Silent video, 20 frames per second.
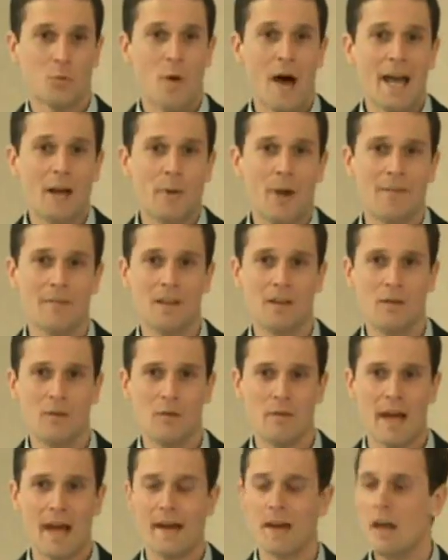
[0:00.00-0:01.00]
Why do we have to
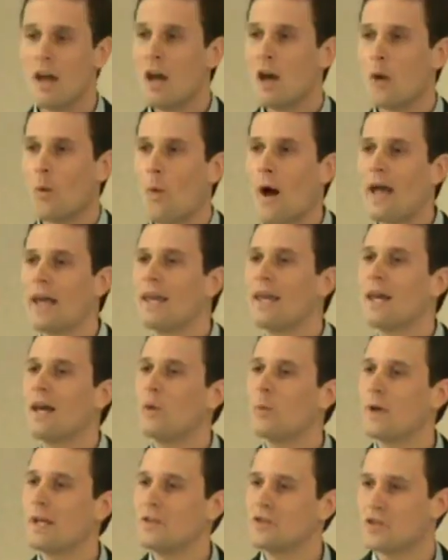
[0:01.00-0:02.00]
do that? Why
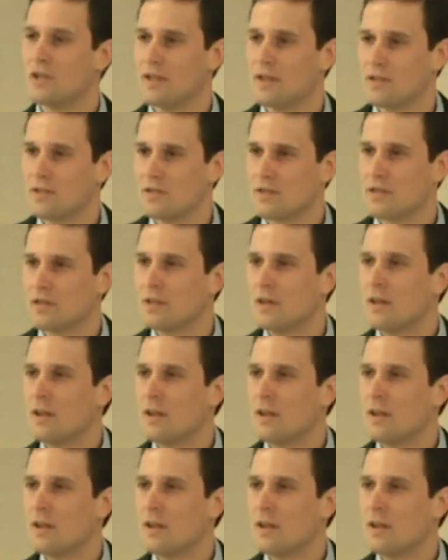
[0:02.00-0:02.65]
can't we just